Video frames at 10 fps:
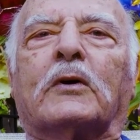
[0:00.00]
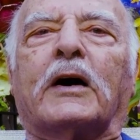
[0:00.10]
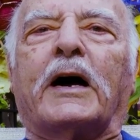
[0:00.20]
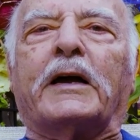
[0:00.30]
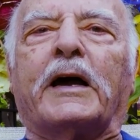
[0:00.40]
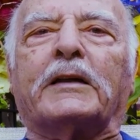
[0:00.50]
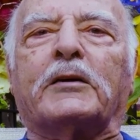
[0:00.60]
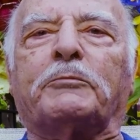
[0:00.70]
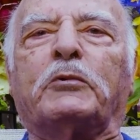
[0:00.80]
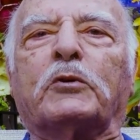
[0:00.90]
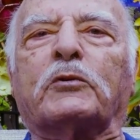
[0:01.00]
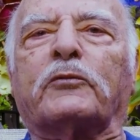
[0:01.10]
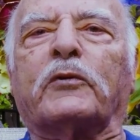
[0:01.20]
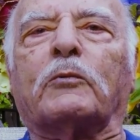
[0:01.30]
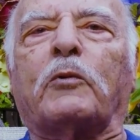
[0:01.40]
I had a
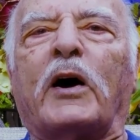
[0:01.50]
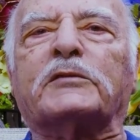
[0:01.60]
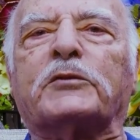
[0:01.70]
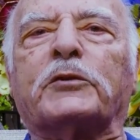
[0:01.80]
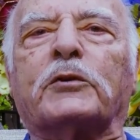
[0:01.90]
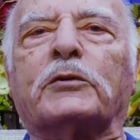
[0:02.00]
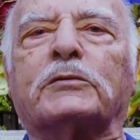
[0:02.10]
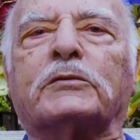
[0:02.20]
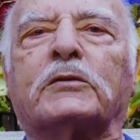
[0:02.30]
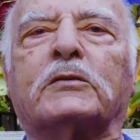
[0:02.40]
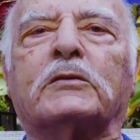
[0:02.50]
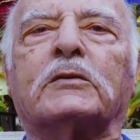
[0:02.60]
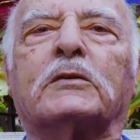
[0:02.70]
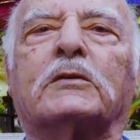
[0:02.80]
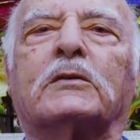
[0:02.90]
beautiful white shirt
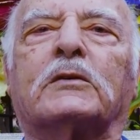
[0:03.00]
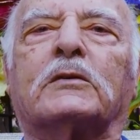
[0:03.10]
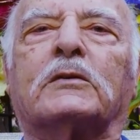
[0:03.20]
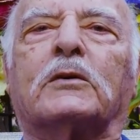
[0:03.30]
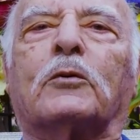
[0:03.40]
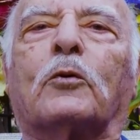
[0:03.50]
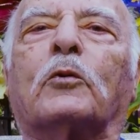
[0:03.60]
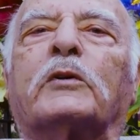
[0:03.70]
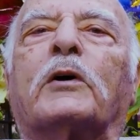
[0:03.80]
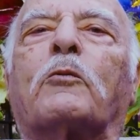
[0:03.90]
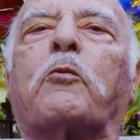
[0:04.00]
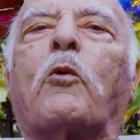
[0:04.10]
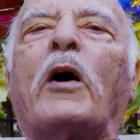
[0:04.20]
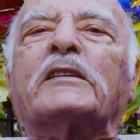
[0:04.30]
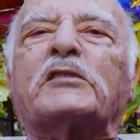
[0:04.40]
with a
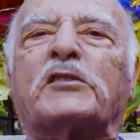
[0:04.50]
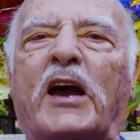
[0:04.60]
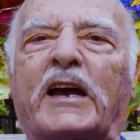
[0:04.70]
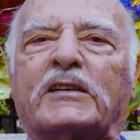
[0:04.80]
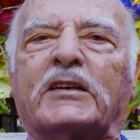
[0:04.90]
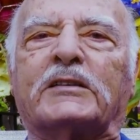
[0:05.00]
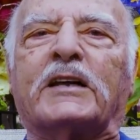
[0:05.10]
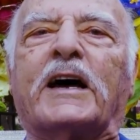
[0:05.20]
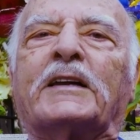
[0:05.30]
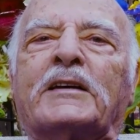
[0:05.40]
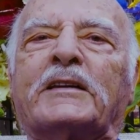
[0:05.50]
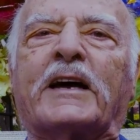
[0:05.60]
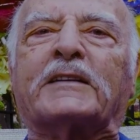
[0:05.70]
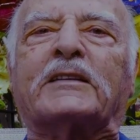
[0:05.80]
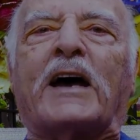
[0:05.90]
white jacket and a
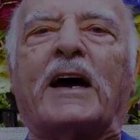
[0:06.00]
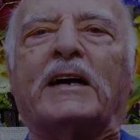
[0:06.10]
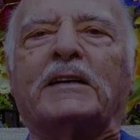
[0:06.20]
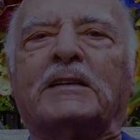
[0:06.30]
necktie.